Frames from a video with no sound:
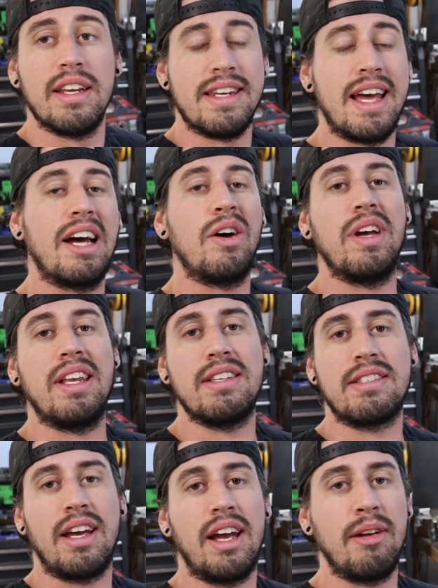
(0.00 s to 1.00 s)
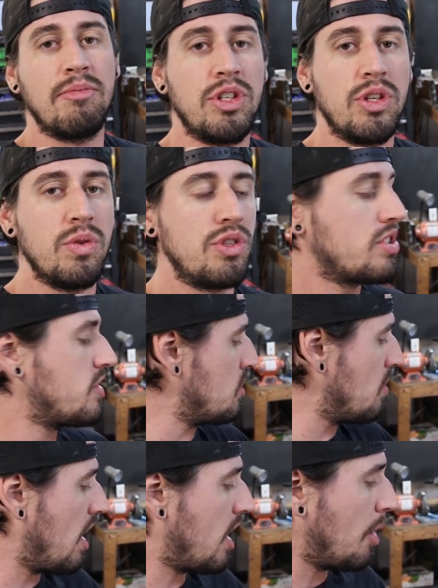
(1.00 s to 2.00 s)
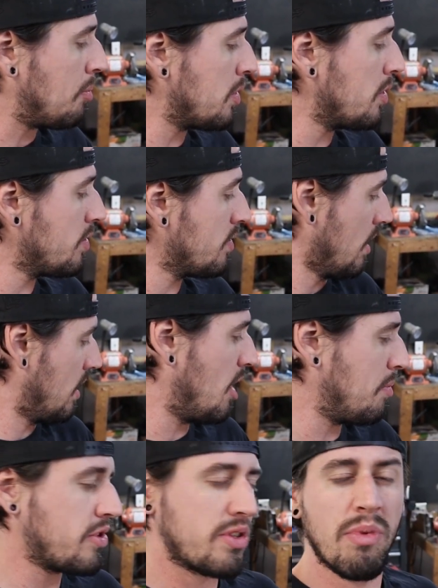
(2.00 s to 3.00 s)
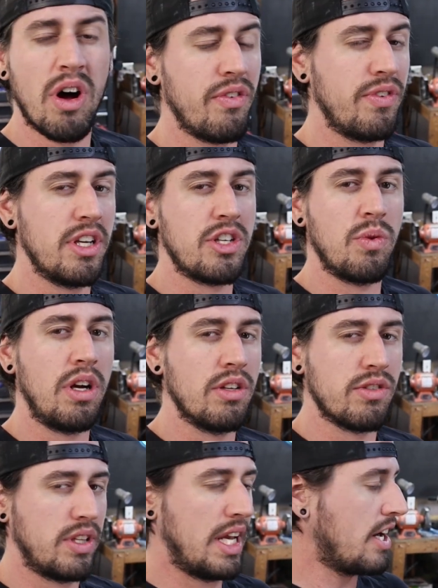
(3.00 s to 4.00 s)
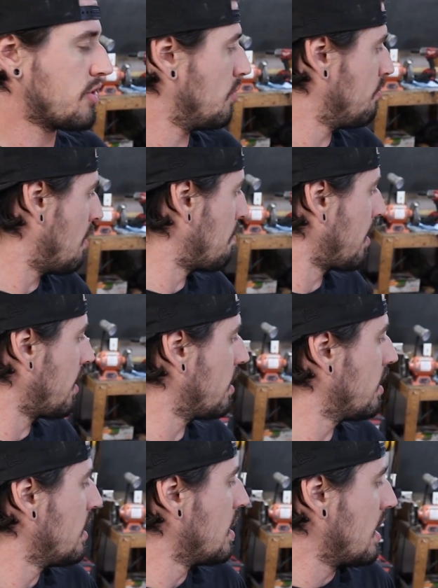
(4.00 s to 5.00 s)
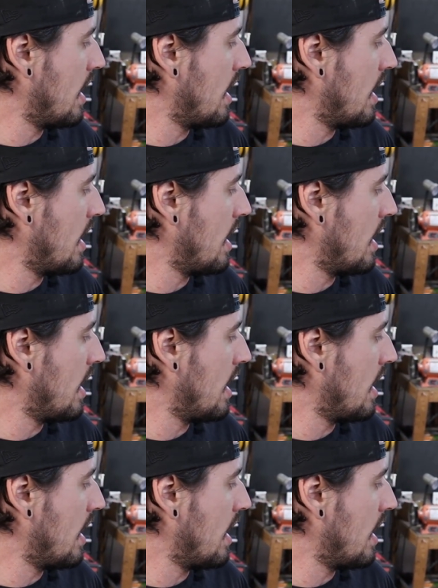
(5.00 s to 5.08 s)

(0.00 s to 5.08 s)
Now it is time to just do a couple small finish welds on the actual bumper.